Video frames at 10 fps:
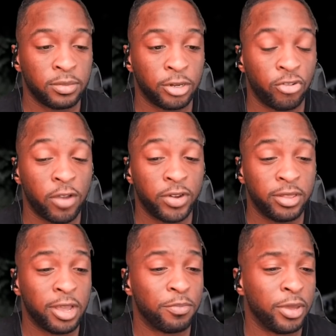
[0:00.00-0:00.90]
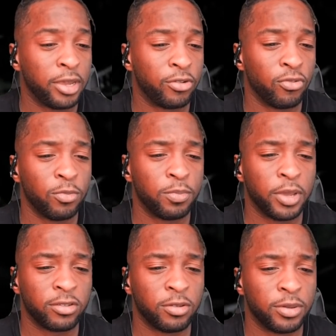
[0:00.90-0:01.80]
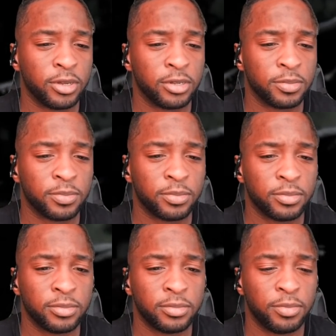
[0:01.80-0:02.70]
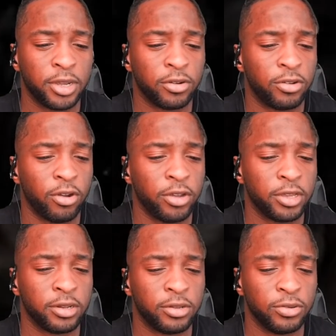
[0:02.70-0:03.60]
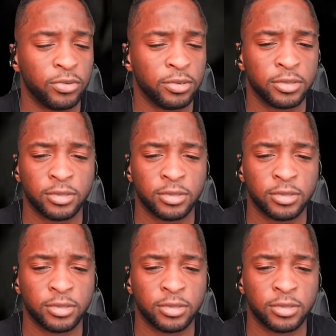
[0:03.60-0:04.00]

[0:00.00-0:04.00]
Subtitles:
Traveling that big group makes them a bigger target too.